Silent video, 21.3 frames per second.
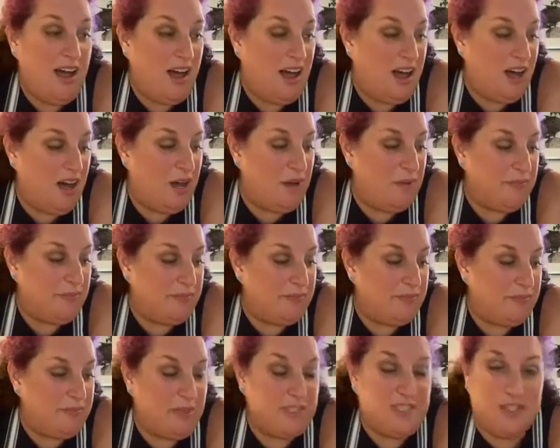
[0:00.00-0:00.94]

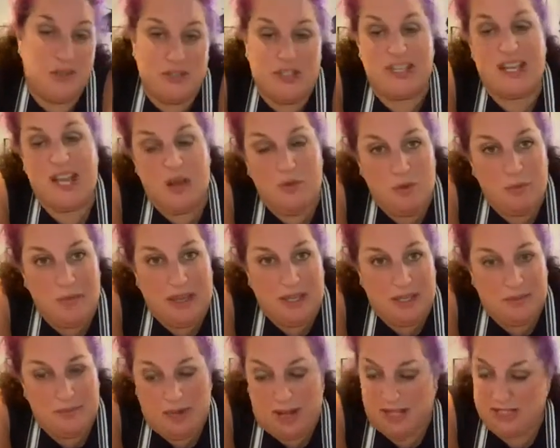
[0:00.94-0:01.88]
But so today we're
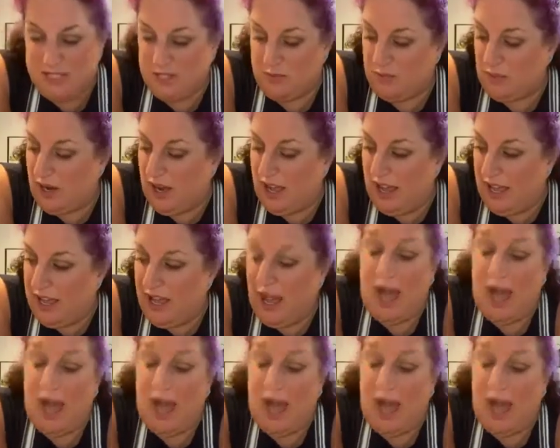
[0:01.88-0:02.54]
making matzo brei.